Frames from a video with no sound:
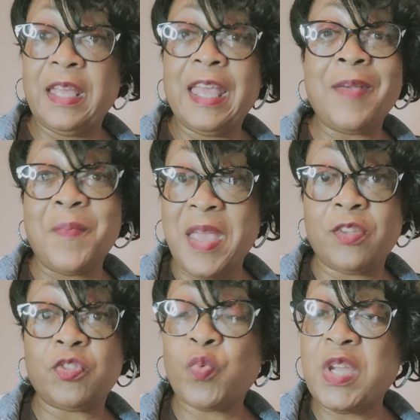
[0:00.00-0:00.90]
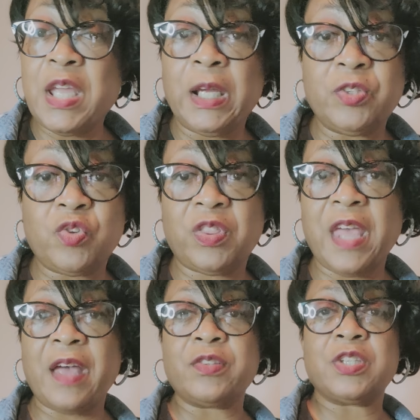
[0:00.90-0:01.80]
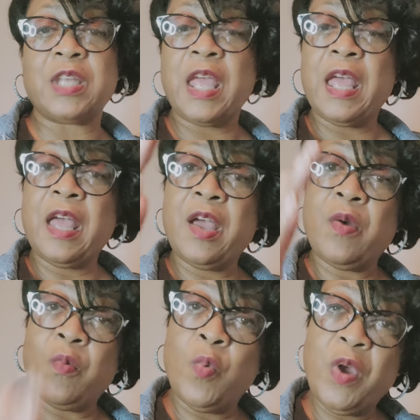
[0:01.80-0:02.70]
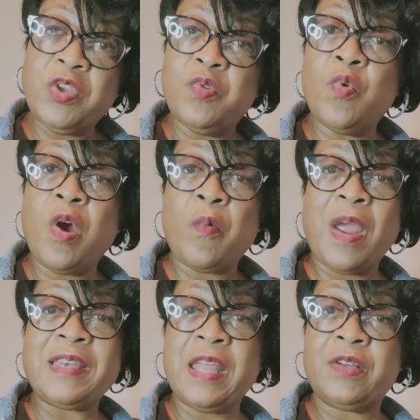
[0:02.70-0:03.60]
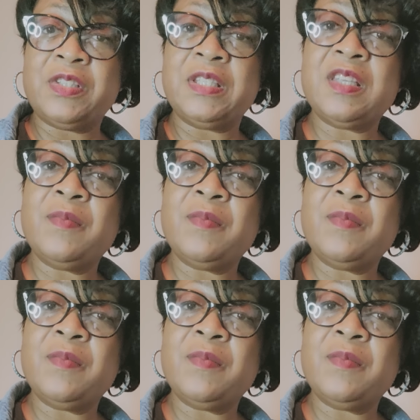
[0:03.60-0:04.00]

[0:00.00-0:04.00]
and make 300,000. Where you are right now, December